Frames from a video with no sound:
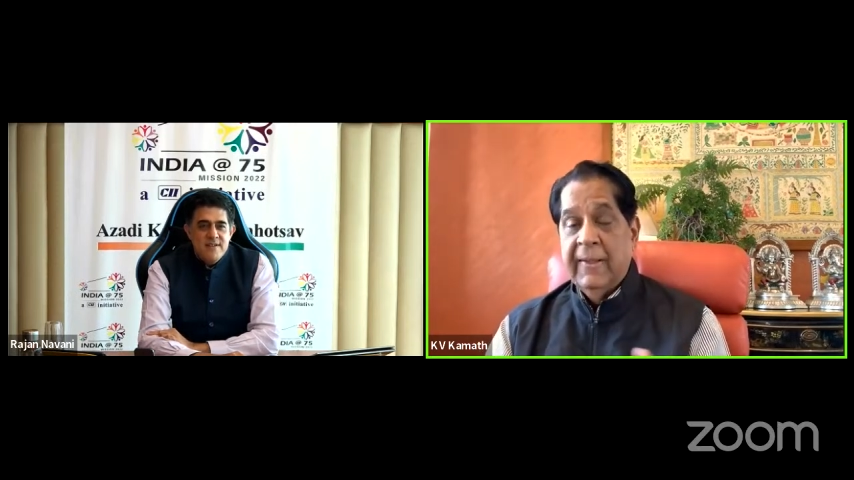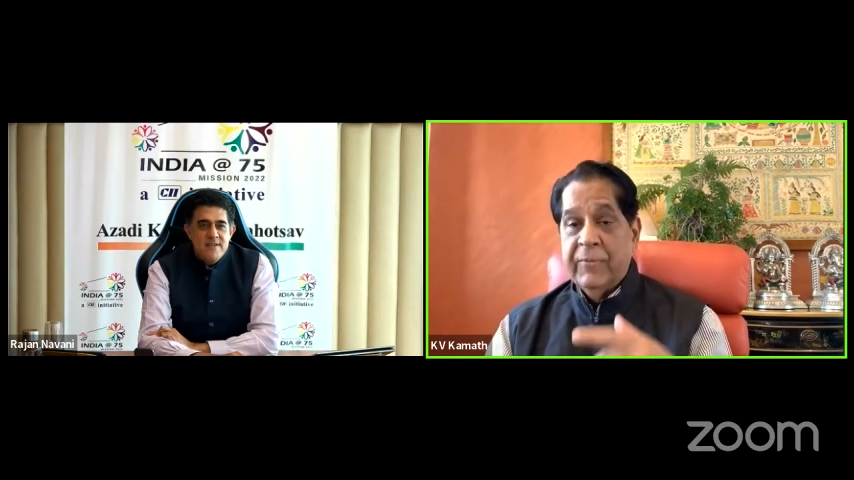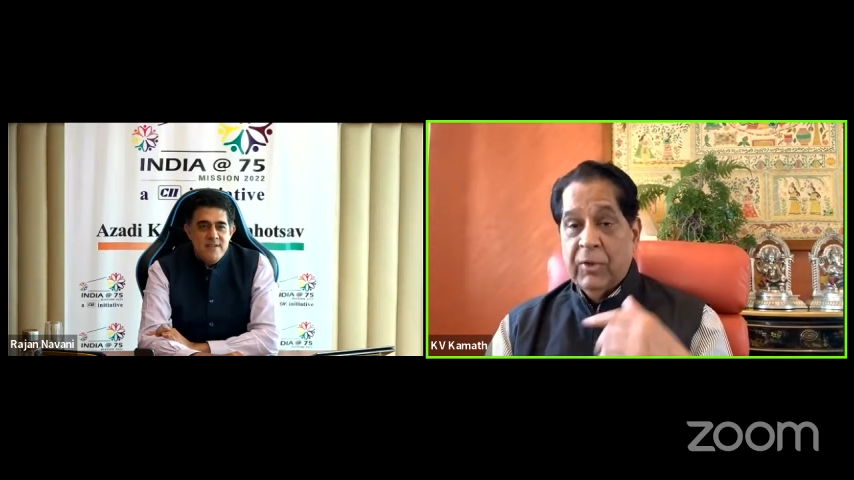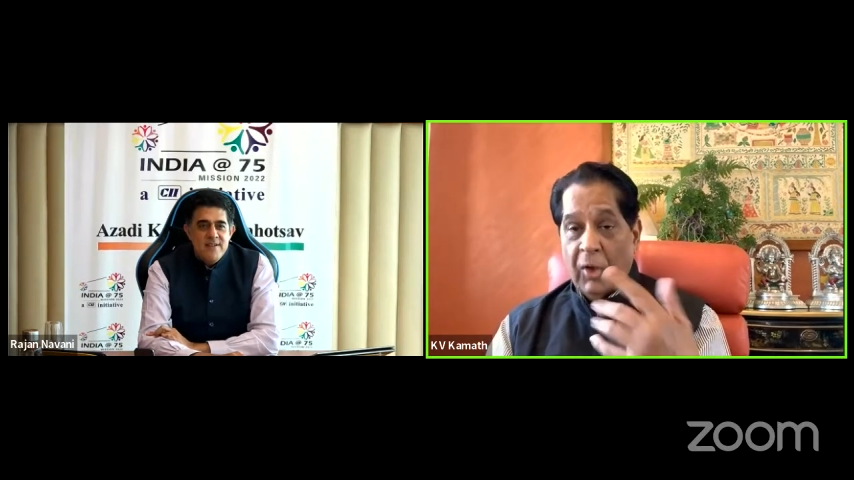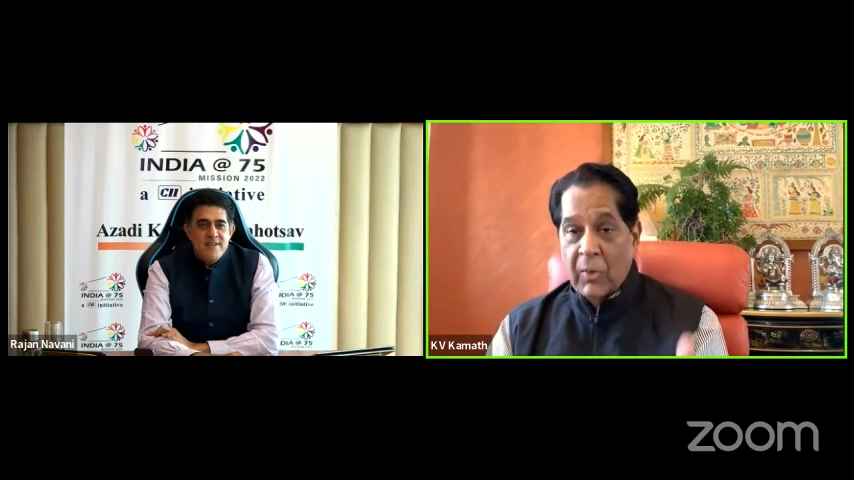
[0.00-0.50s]

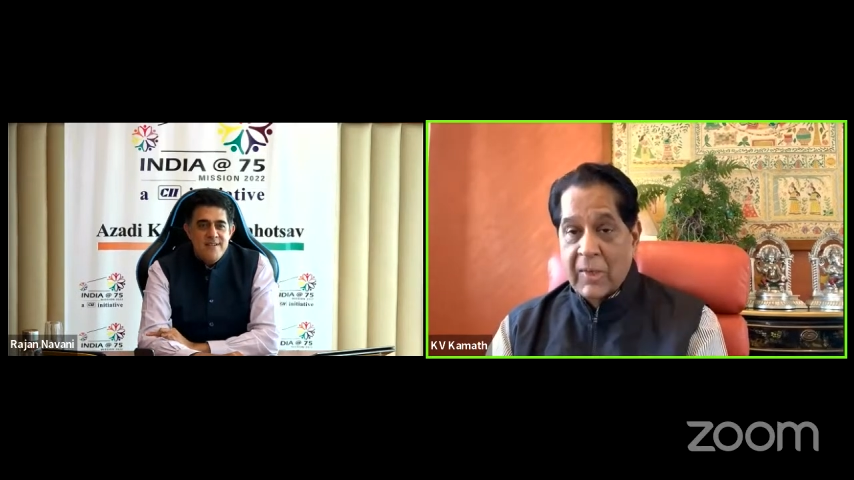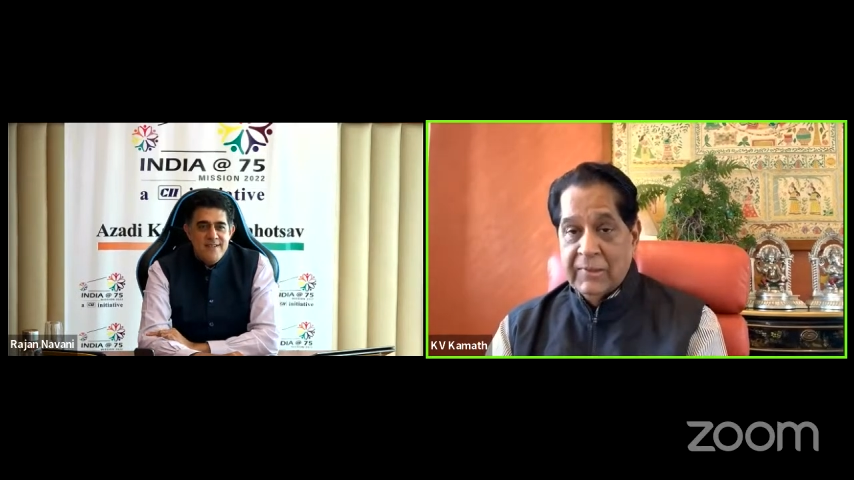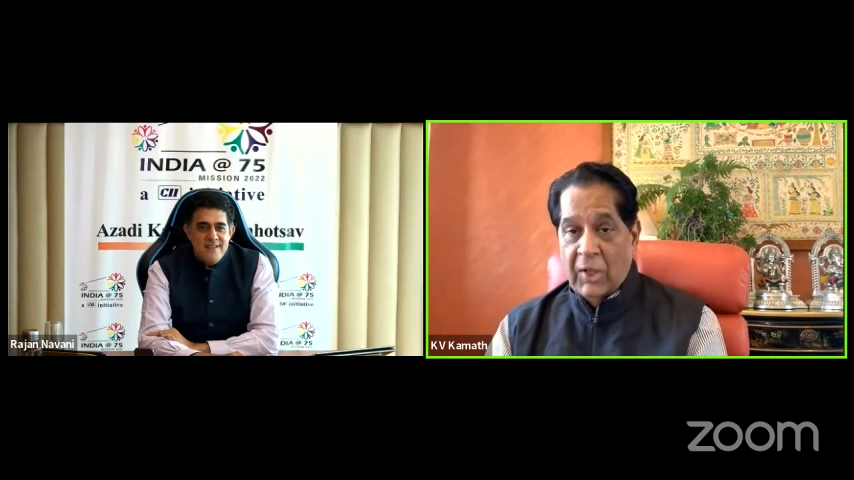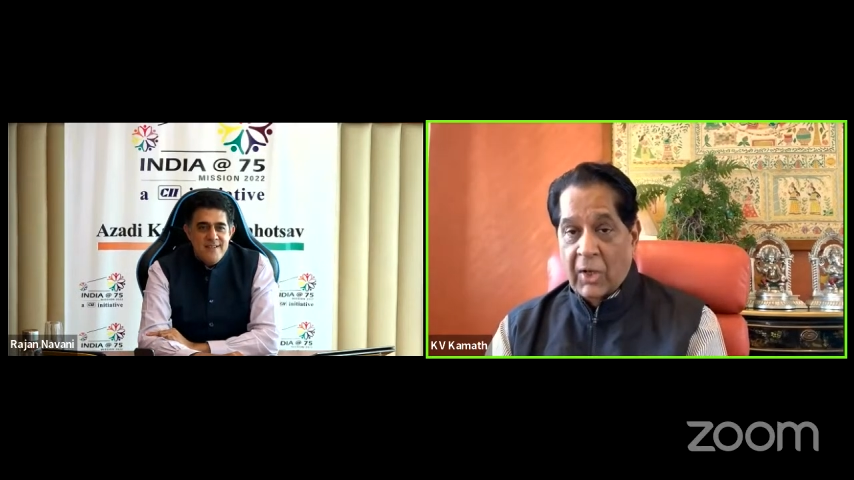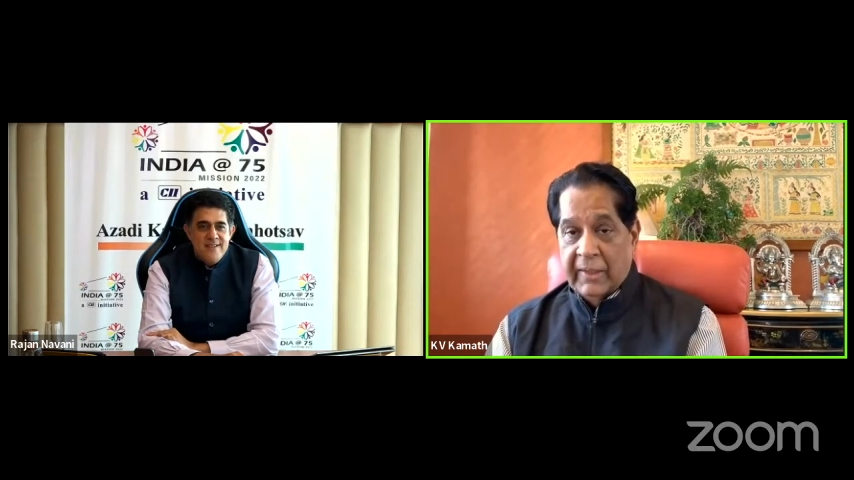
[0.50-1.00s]
You could
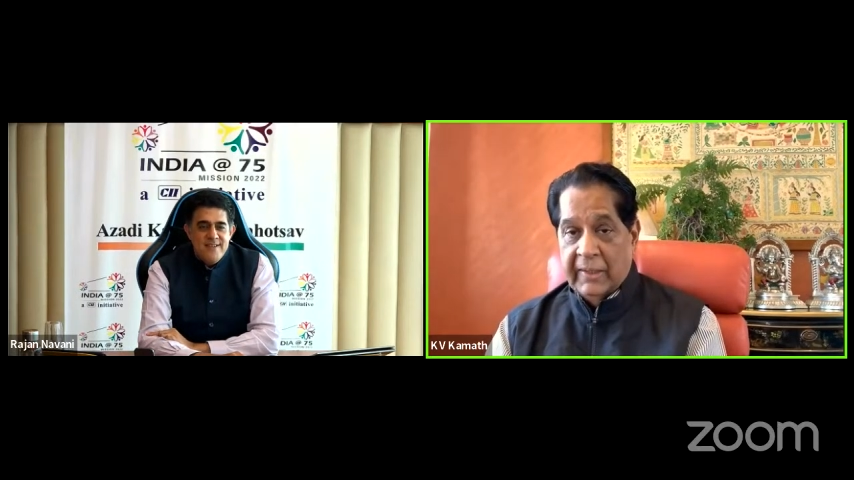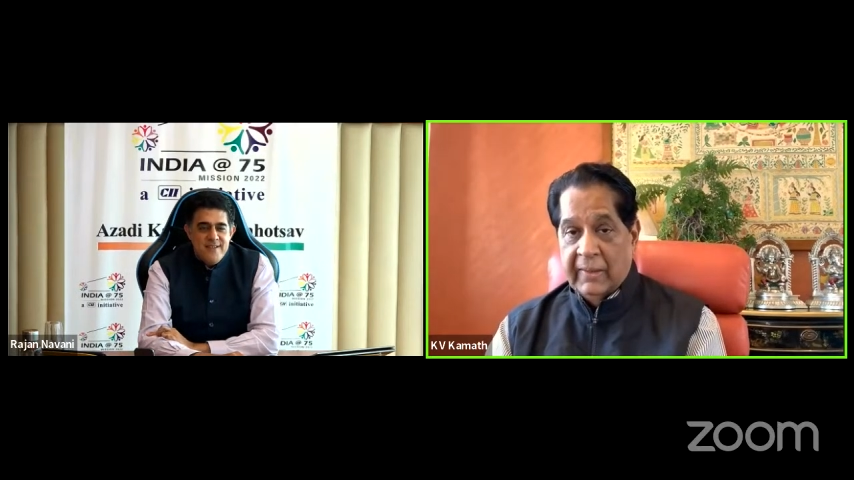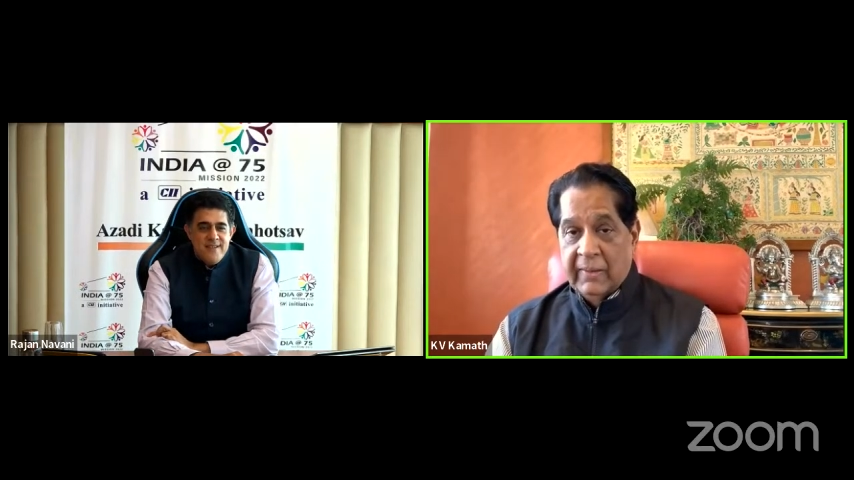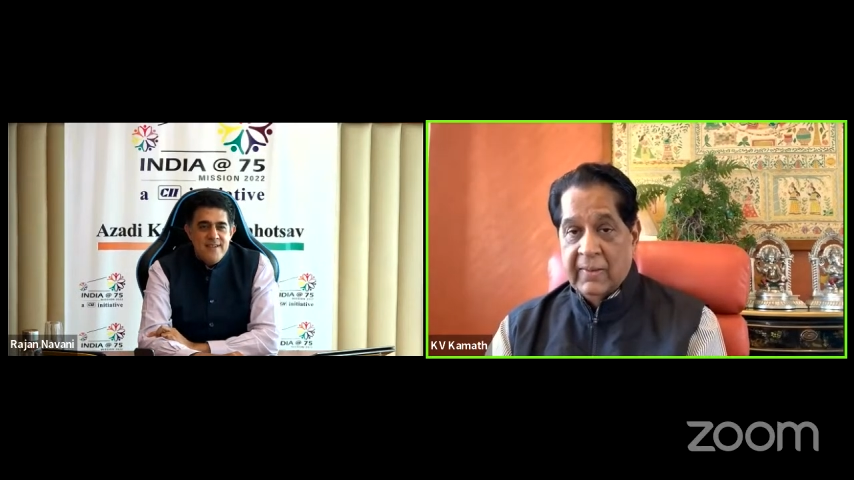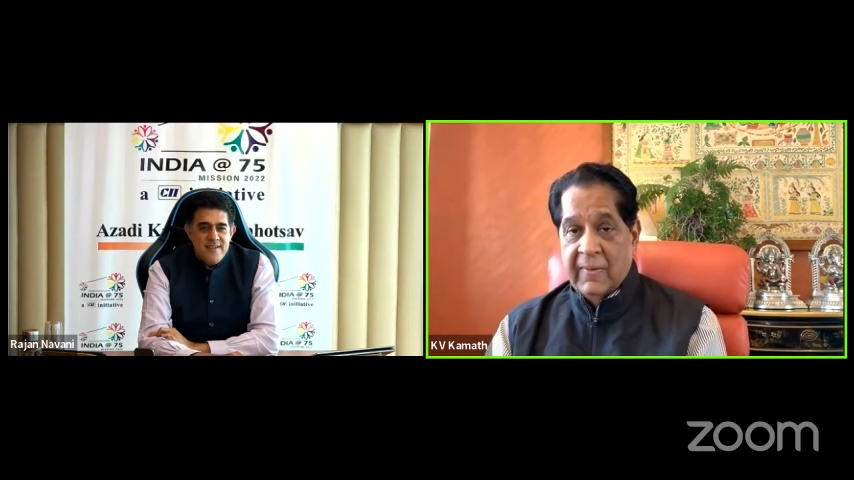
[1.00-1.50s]
always log in.
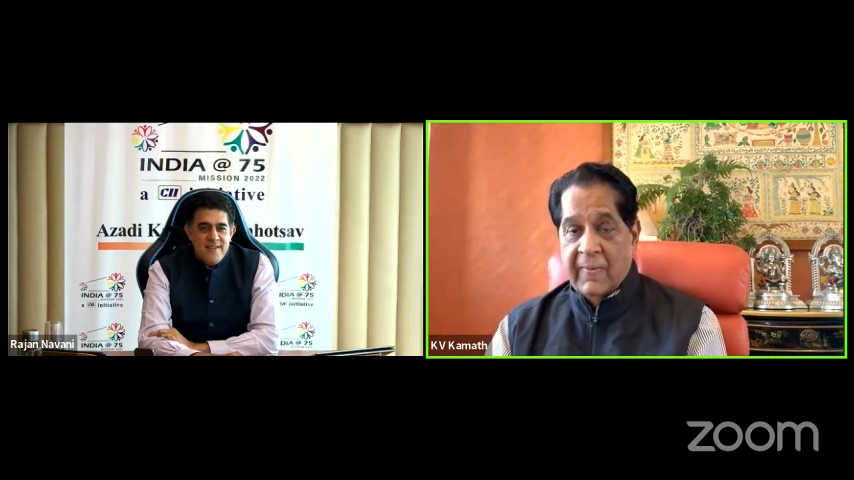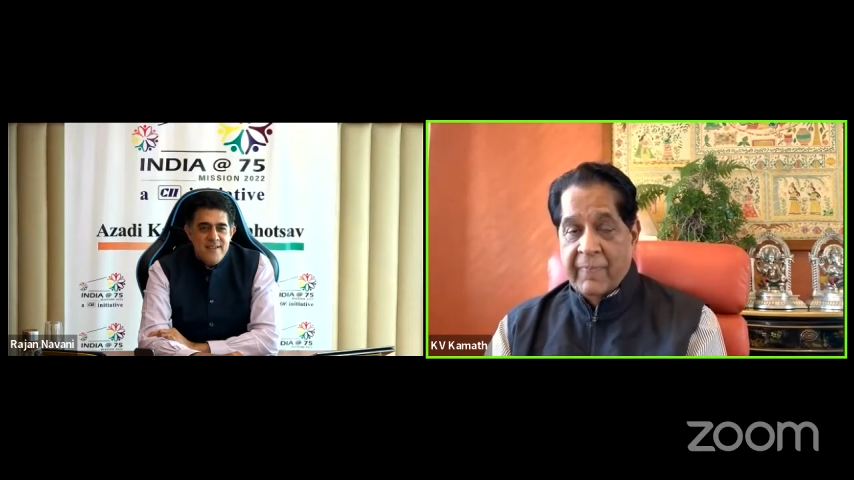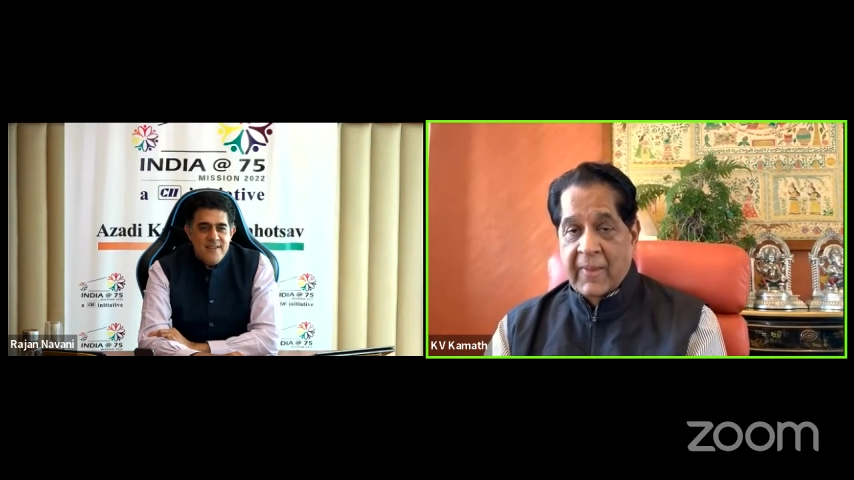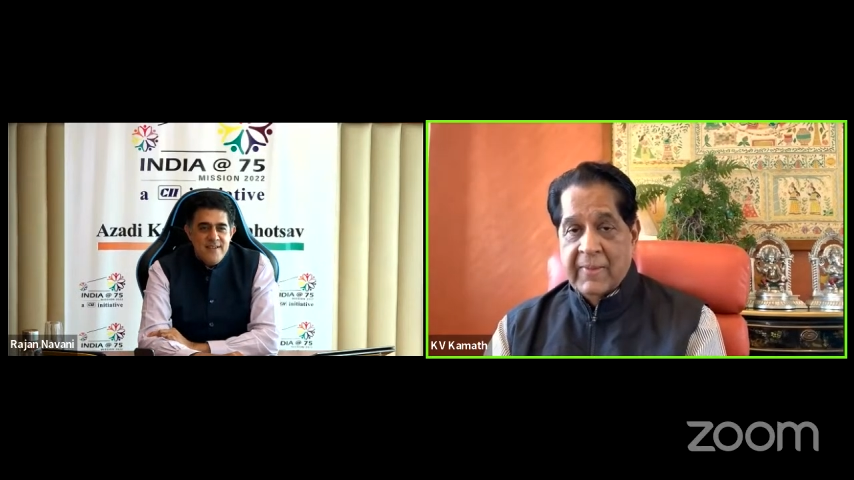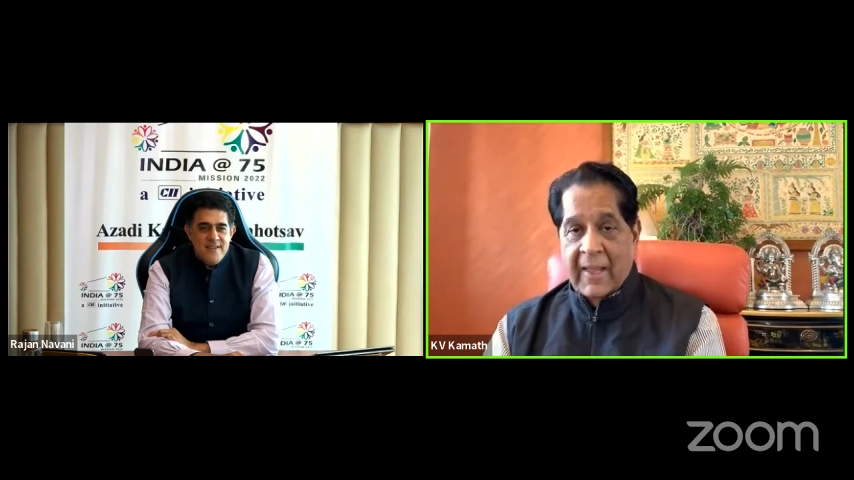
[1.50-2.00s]

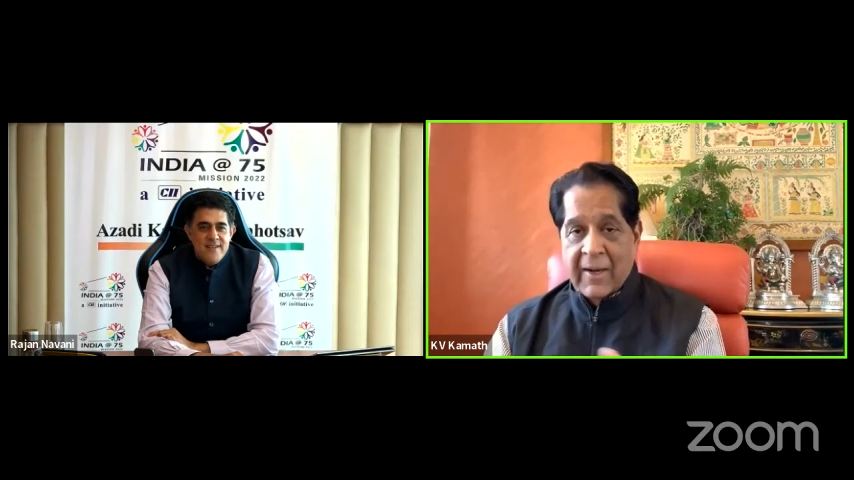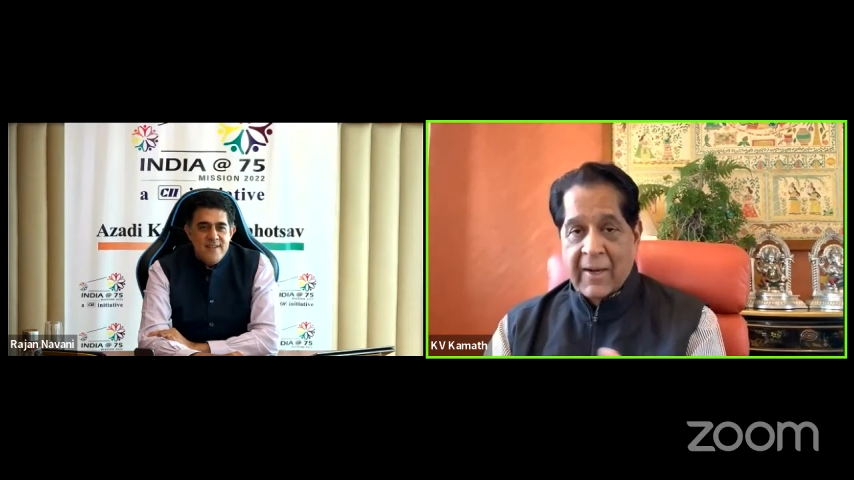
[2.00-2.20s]
There